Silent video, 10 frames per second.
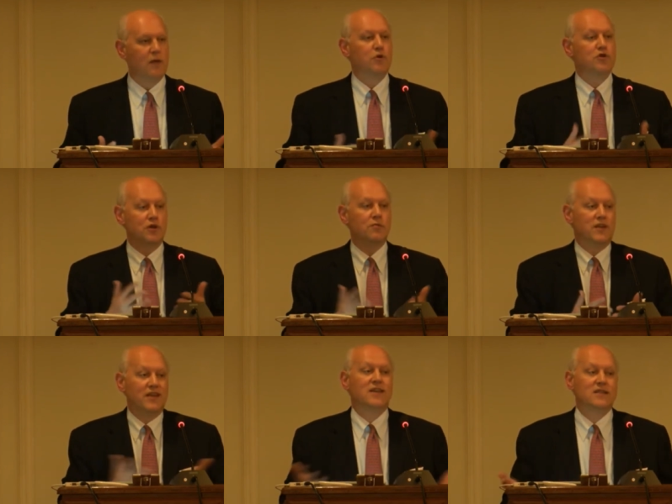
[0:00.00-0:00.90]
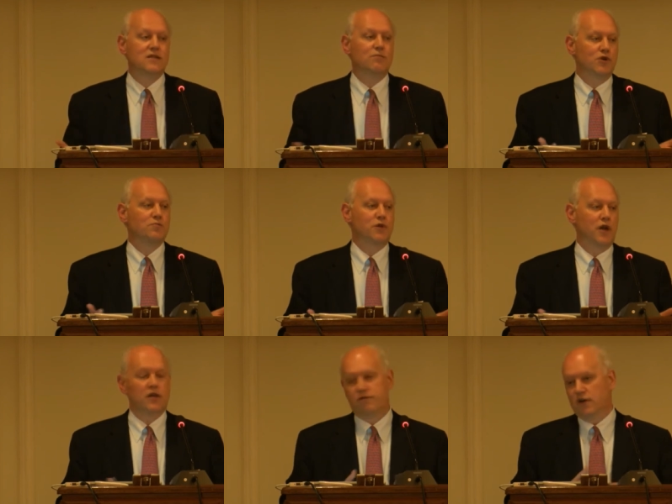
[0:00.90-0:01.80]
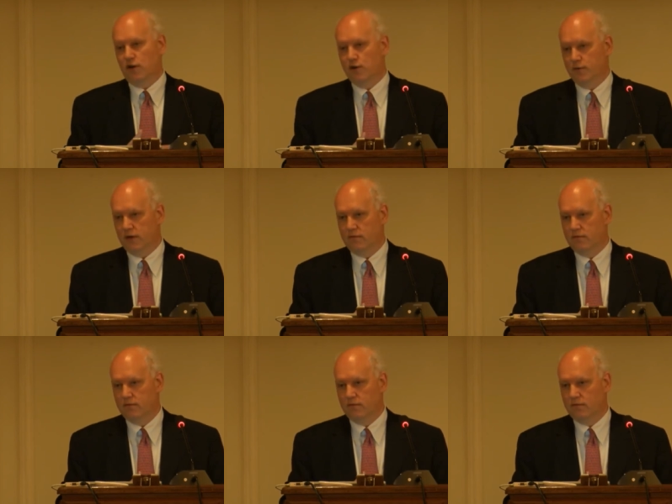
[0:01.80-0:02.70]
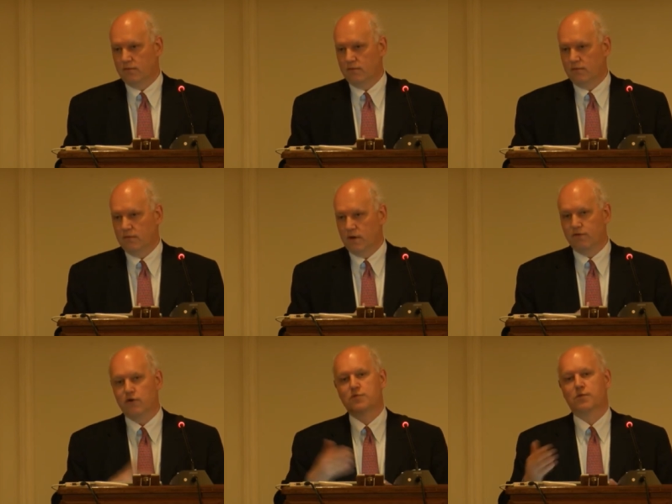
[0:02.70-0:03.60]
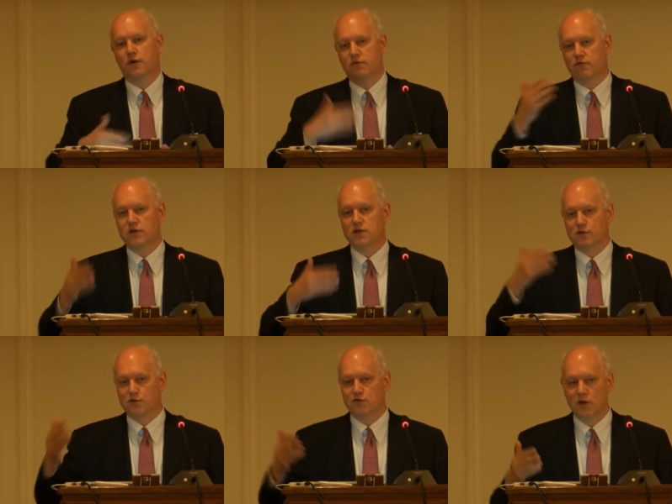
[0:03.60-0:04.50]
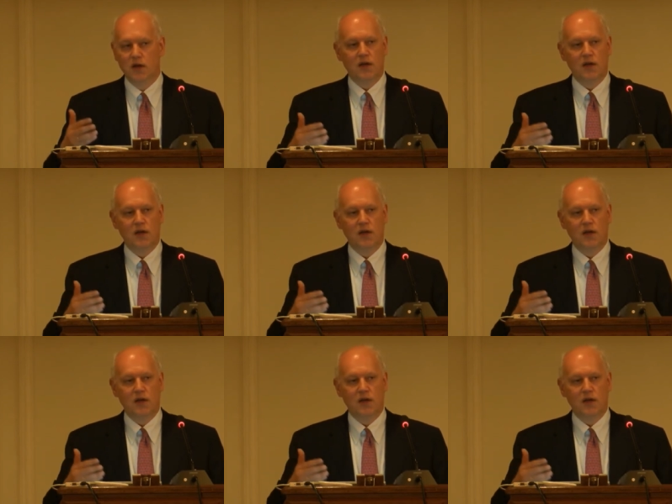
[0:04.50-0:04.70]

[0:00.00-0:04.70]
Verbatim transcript: but Germany is the most productive economy. Of course, part of the reason too